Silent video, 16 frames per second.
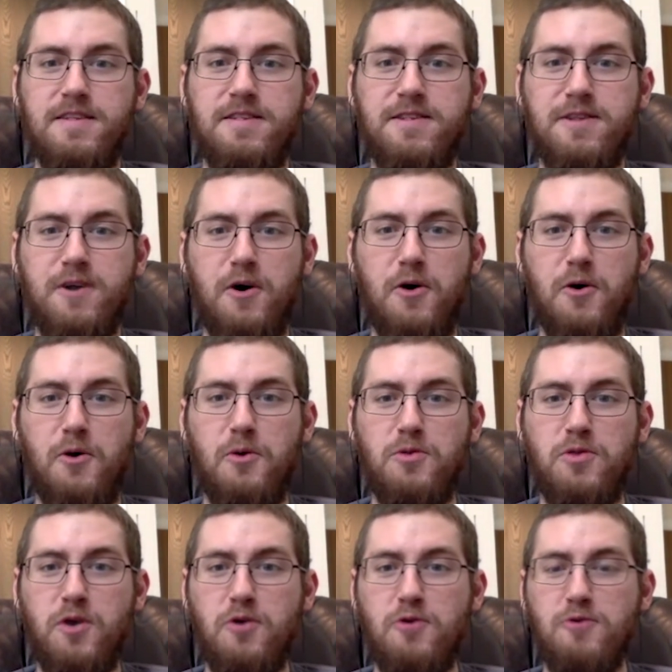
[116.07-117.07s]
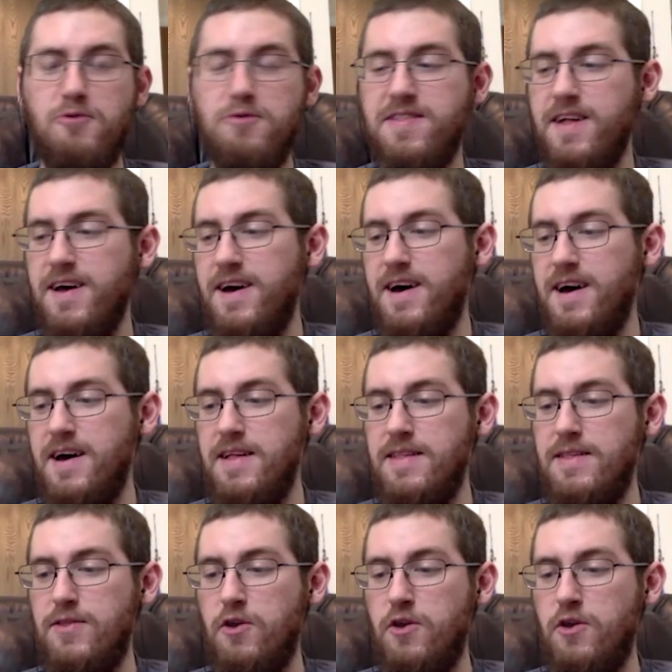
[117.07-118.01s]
So those uh,